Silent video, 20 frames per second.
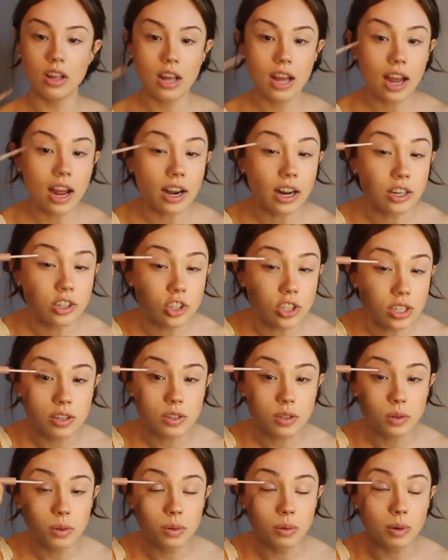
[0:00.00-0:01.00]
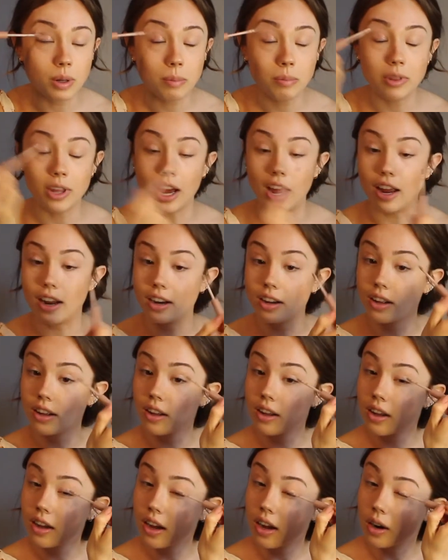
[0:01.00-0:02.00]
And I just sweep that
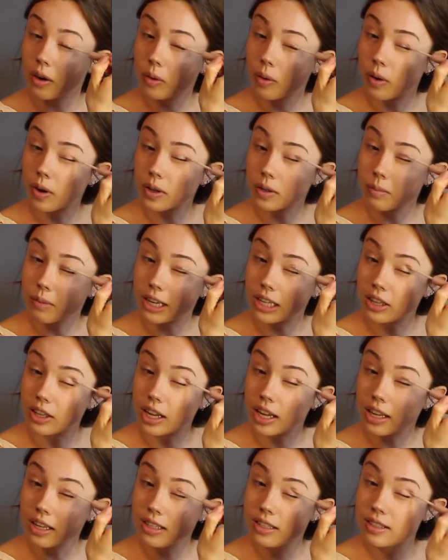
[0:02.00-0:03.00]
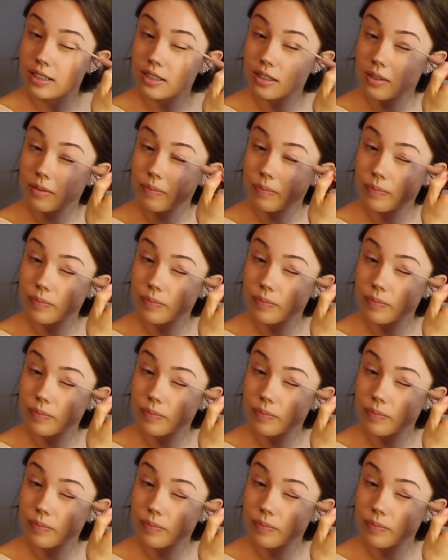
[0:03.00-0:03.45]
across my lids.